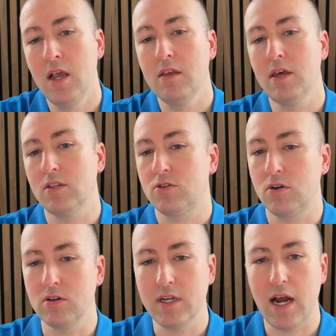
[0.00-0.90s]
That's
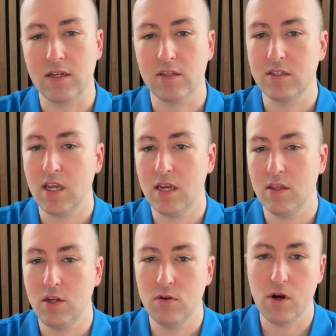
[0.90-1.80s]
certainly not to say
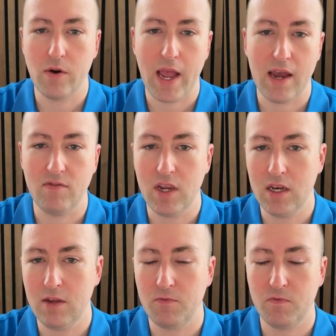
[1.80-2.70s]
that you don't have
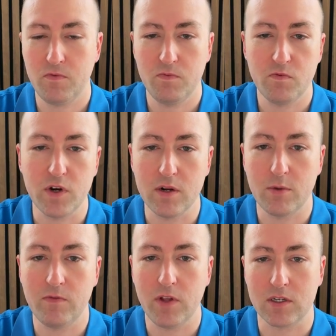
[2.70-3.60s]
any freedom
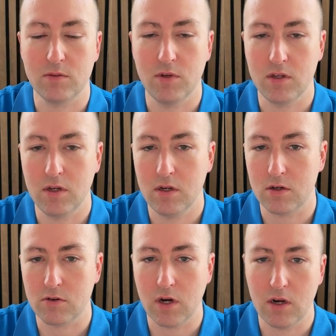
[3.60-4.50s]
or flexibility to
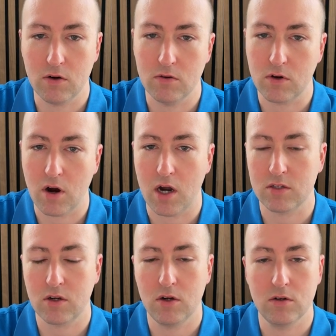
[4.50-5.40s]
create your own
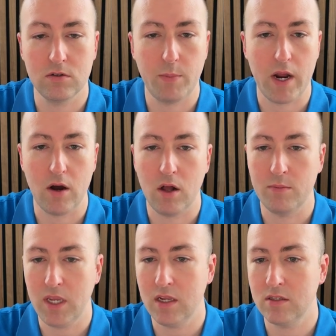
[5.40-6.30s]
cost codes. By all
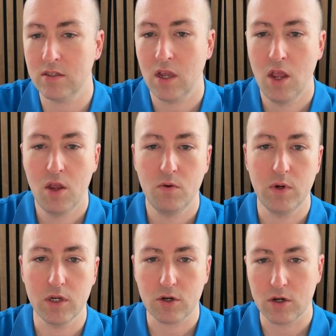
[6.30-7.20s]
means,
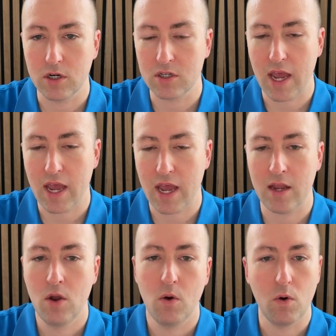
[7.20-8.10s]
we encourage
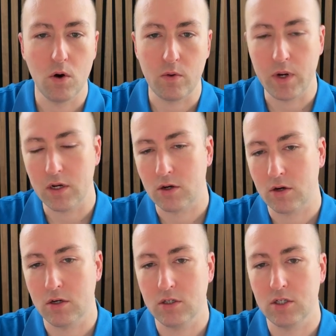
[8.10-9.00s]
that, or we
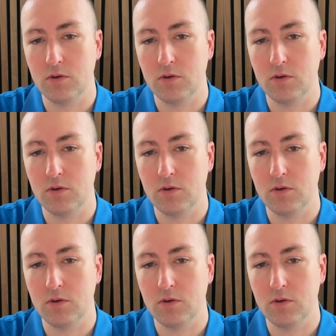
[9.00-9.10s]
encourage